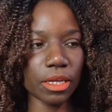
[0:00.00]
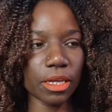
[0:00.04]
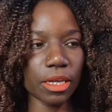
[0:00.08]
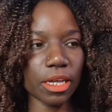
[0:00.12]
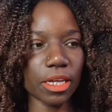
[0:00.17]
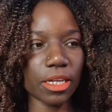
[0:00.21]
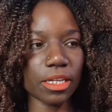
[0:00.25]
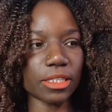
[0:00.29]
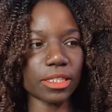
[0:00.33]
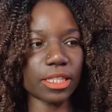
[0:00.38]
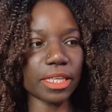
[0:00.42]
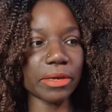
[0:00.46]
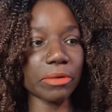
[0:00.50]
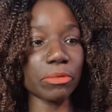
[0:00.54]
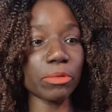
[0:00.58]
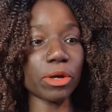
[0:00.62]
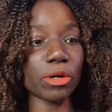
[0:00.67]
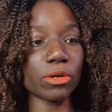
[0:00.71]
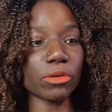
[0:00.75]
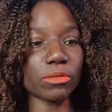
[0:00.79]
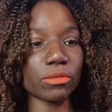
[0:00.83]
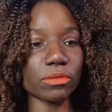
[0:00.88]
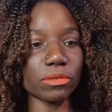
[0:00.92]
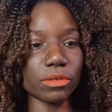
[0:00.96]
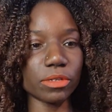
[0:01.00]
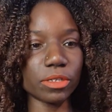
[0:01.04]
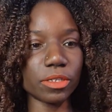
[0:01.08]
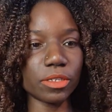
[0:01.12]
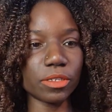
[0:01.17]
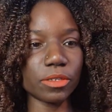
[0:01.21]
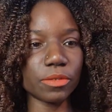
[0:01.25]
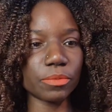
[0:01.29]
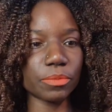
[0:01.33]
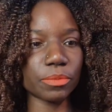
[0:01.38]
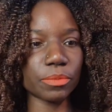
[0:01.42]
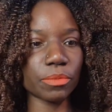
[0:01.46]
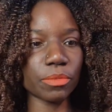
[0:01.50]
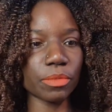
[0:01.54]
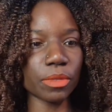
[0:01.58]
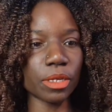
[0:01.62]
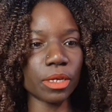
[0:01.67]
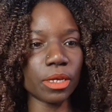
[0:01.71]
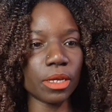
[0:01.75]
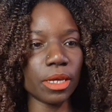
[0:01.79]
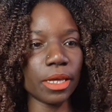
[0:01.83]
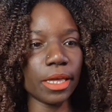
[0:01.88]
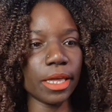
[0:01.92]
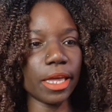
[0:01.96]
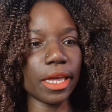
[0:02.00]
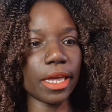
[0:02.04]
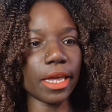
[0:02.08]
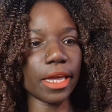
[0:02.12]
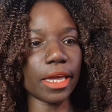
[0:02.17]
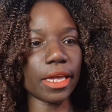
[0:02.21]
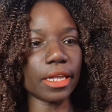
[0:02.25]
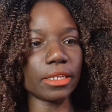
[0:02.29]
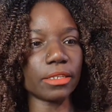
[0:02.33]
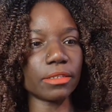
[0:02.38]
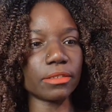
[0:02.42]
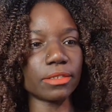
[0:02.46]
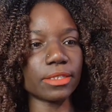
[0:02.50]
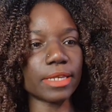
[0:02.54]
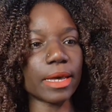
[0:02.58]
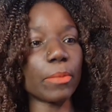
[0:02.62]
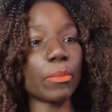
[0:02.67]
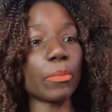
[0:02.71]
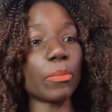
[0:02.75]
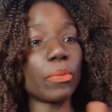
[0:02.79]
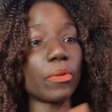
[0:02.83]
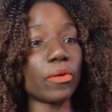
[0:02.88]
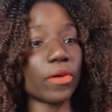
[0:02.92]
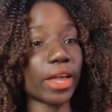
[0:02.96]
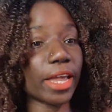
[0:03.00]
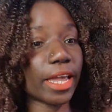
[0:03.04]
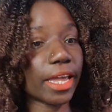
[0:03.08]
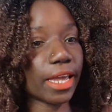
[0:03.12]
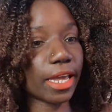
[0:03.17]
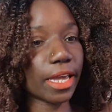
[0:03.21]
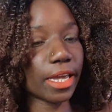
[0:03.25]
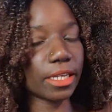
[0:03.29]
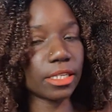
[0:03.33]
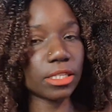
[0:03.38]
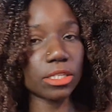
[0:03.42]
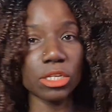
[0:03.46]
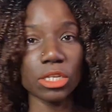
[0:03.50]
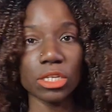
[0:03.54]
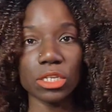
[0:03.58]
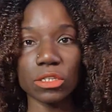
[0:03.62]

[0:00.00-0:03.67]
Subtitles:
and they were good, and some bread.